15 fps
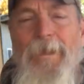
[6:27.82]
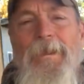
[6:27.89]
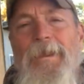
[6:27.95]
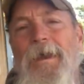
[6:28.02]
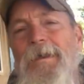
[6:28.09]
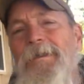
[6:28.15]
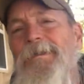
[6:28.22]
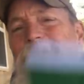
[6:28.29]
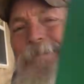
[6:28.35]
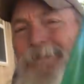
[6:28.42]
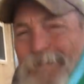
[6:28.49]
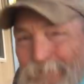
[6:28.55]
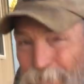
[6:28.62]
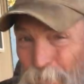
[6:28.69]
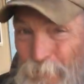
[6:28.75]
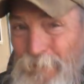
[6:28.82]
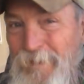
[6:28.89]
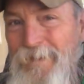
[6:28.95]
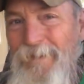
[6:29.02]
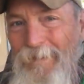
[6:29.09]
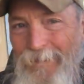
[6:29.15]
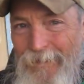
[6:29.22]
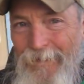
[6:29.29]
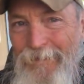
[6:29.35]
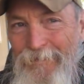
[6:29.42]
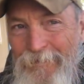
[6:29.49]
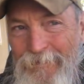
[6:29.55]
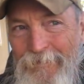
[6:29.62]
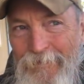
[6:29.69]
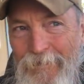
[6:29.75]
God, this goes into
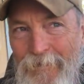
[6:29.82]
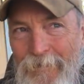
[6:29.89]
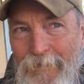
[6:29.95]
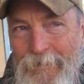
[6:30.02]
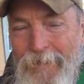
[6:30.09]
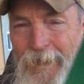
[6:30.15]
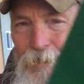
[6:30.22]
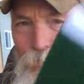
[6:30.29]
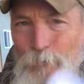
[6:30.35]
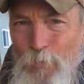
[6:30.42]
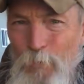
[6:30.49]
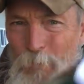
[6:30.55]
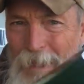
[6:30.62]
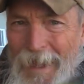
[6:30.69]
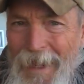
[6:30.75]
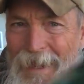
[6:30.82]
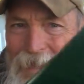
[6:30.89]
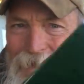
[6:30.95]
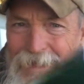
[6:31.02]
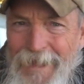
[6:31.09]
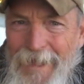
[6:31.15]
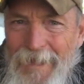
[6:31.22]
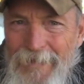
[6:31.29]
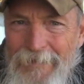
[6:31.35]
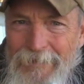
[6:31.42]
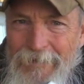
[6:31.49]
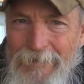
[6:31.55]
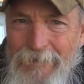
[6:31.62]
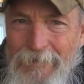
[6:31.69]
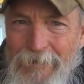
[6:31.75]
things that you can't
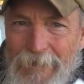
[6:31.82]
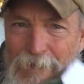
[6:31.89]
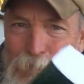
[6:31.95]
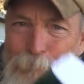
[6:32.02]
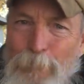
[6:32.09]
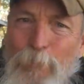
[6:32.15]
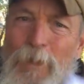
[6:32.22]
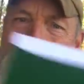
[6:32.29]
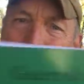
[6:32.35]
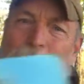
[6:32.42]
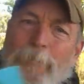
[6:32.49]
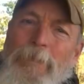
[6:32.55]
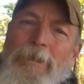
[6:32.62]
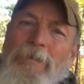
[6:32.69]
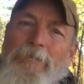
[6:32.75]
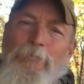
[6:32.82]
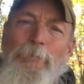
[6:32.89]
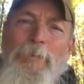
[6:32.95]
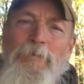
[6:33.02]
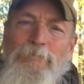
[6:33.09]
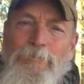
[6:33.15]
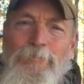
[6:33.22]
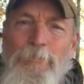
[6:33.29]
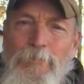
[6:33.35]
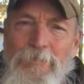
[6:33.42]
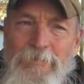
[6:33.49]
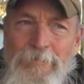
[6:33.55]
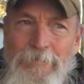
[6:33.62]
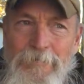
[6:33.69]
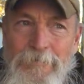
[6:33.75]
get if you haven't been in special
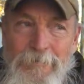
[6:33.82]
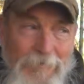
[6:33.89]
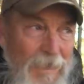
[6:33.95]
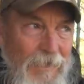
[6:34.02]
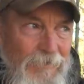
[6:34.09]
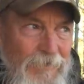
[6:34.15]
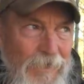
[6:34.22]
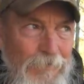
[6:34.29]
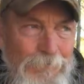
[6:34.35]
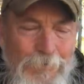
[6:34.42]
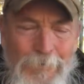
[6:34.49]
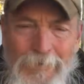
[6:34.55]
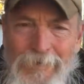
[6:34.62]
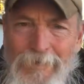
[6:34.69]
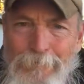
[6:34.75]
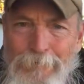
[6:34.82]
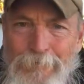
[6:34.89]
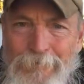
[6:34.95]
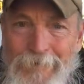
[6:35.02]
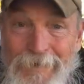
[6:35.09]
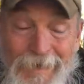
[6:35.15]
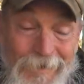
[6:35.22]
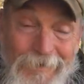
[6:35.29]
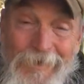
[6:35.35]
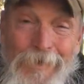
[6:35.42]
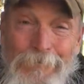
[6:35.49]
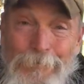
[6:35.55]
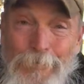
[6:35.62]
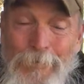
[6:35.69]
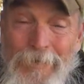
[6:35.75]
forces. I don't care if you were in the infantry. I don't
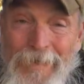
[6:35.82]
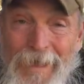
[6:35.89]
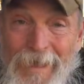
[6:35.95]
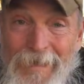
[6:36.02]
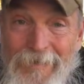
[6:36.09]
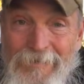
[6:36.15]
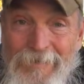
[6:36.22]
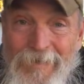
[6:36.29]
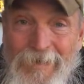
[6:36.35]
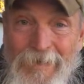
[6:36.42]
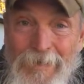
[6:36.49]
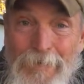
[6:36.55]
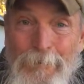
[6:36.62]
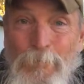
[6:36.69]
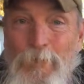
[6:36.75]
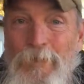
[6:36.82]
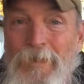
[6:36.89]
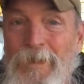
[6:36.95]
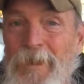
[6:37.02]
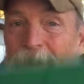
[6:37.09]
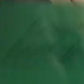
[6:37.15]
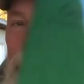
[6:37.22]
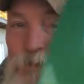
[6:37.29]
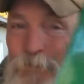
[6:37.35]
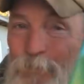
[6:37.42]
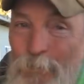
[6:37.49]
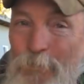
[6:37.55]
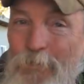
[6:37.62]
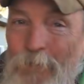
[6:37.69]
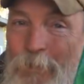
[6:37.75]
care if you were in the 82nd Airborne.
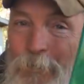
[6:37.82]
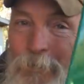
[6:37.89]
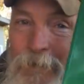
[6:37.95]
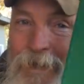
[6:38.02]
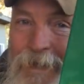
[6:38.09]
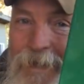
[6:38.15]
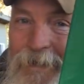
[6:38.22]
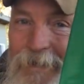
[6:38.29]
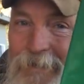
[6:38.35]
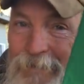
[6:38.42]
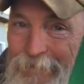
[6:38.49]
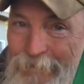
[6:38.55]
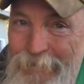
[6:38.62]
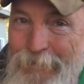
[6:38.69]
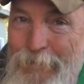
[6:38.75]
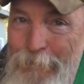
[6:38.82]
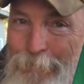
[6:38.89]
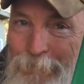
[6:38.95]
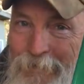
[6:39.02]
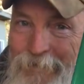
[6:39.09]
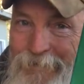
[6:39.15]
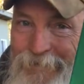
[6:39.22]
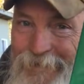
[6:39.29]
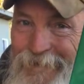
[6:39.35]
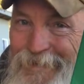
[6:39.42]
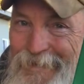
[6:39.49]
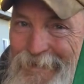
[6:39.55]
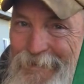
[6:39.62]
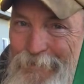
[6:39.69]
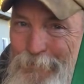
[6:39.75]
You don't get the stuff that's
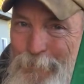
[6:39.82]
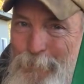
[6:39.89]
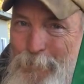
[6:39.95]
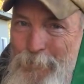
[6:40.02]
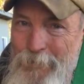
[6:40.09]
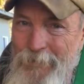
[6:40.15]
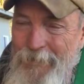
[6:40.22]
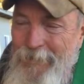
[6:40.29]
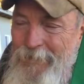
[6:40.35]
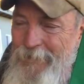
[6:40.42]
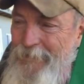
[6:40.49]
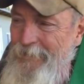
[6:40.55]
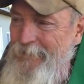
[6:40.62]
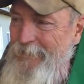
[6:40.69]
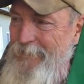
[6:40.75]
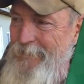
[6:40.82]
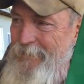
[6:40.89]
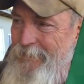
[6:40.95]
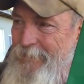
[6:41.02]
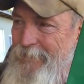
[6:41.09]
in this book. Uh,